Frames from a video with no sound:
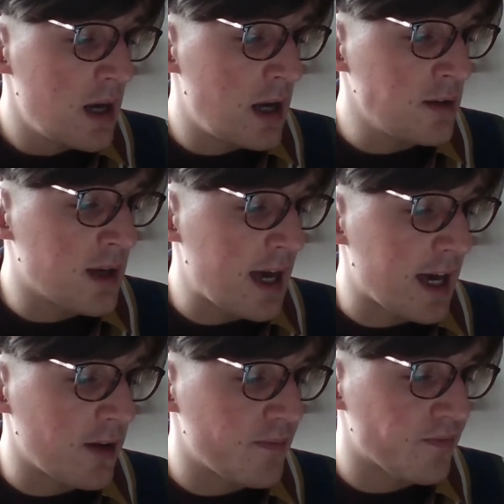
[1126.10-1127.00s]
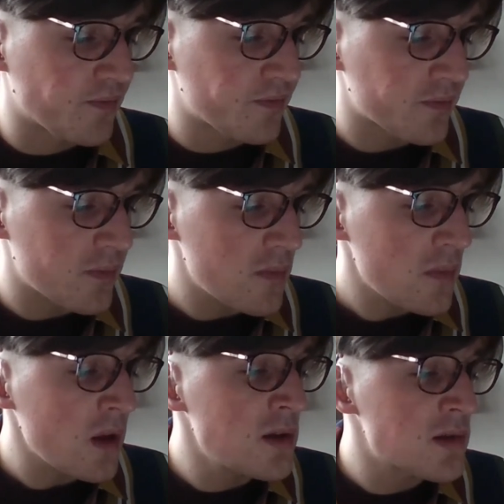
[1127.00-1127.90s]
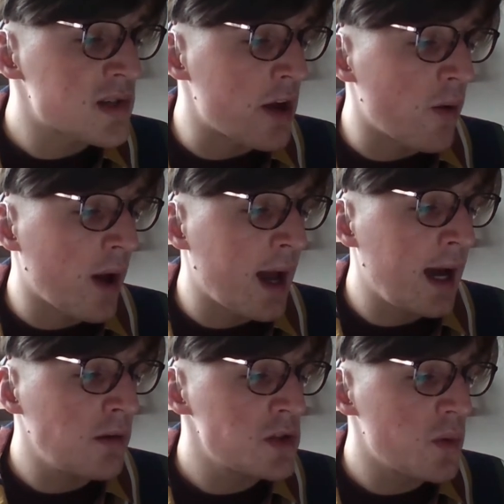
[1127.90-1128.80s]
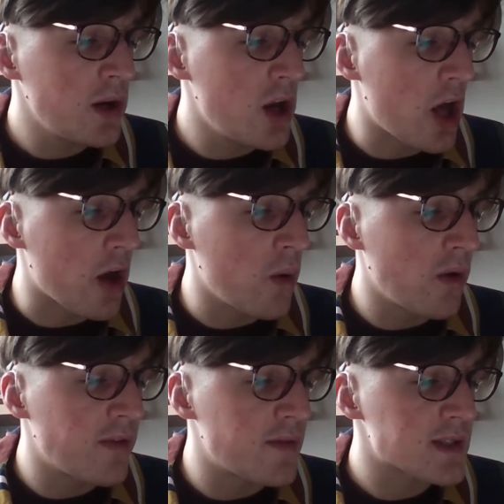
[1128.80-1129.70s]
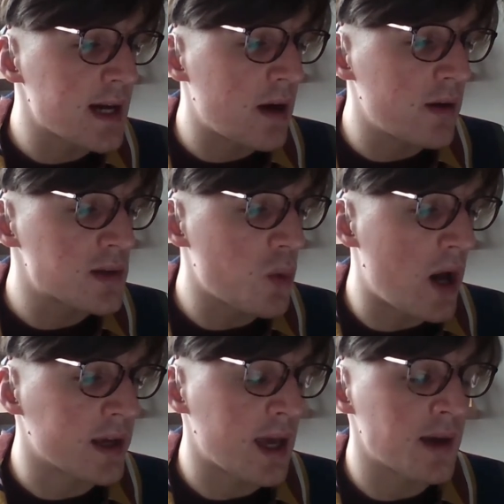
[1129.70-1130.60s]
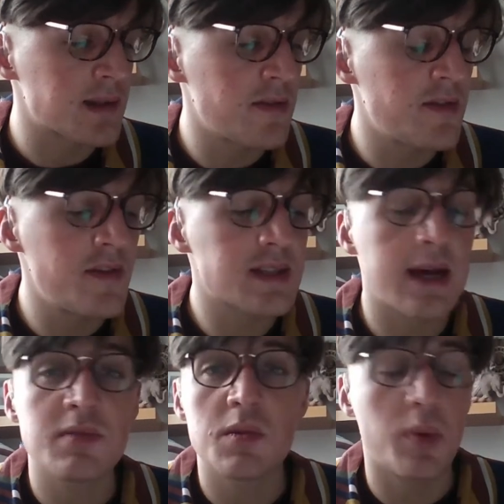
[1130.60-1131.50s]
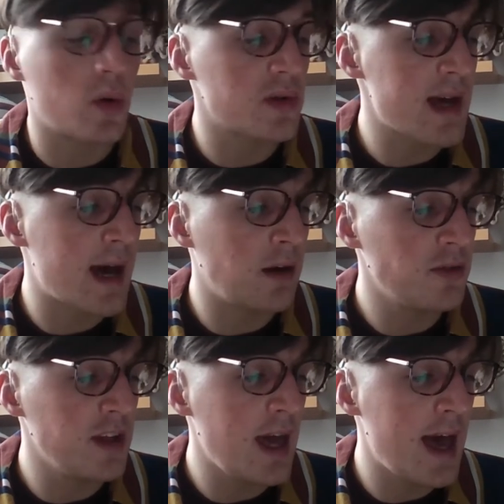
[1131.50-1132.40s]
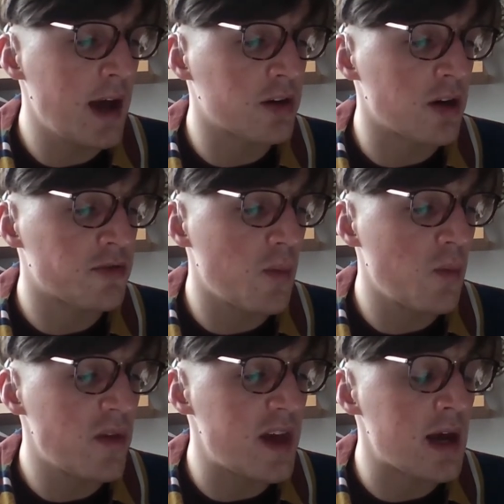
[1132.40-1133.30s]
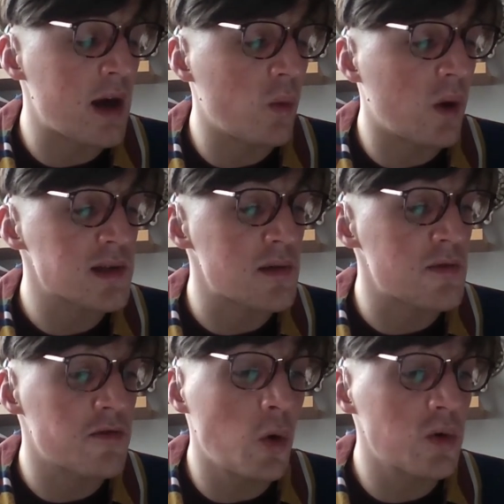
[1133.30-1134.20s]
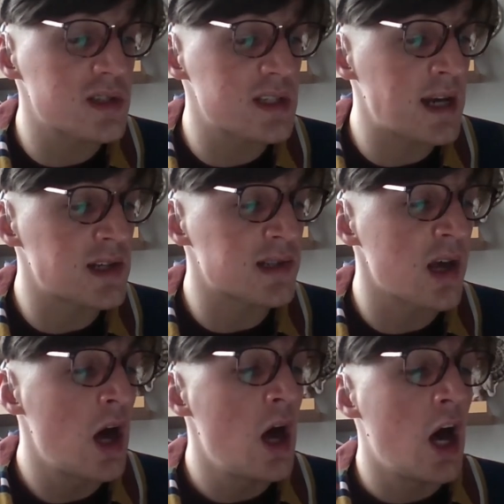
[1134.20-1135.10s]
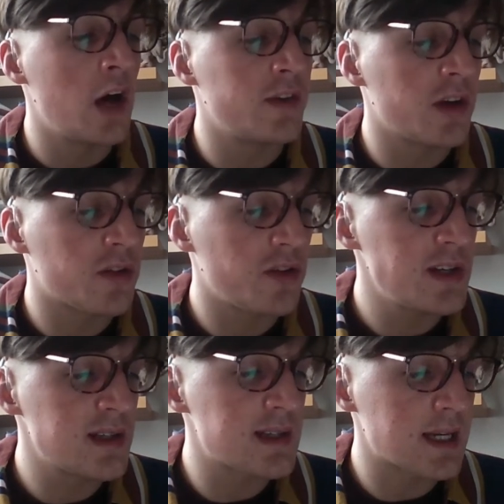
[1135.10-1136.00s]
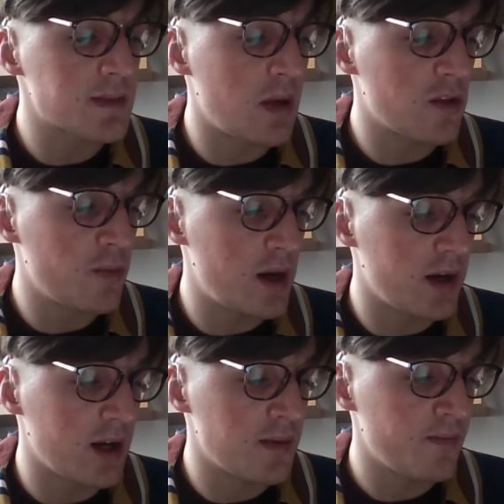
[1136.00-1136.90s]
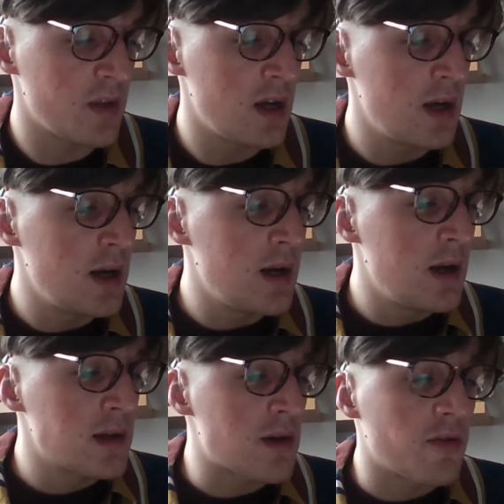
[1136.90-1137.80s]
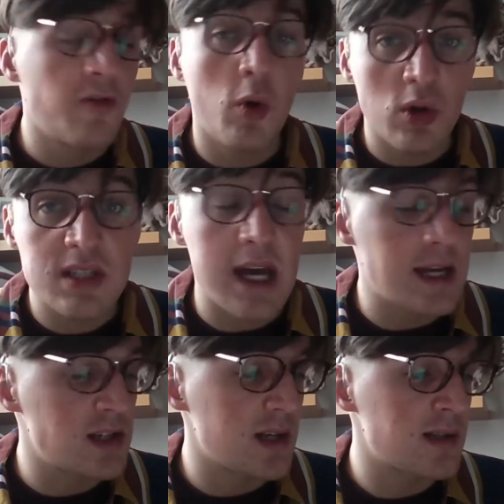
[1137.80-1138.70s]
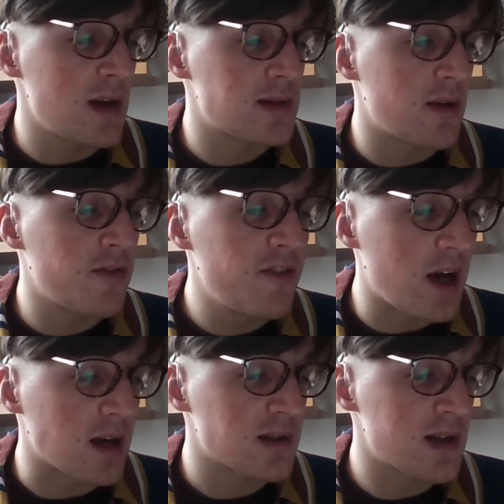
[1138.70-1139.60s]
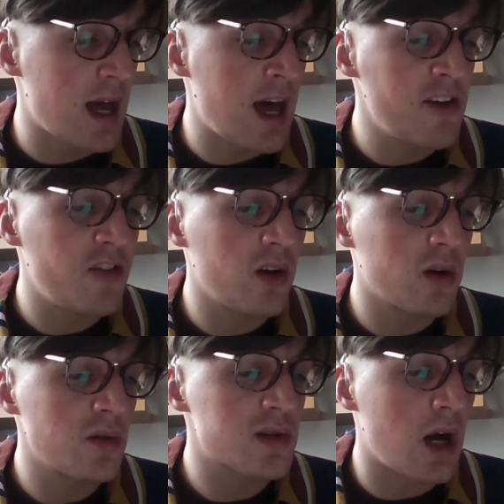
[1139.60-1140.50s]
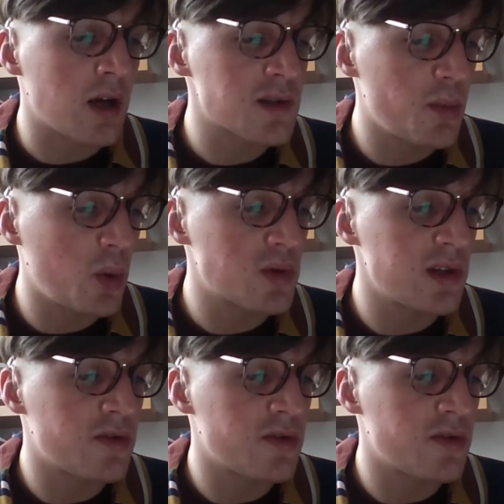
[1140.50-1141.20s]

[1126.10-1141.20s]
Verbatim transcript: Okay, so how do I know Viviscal is working? So Viviscal supports healthy hair growth from within and works in four stages over a three to six month period. So four stages. So first, hair follicles are supported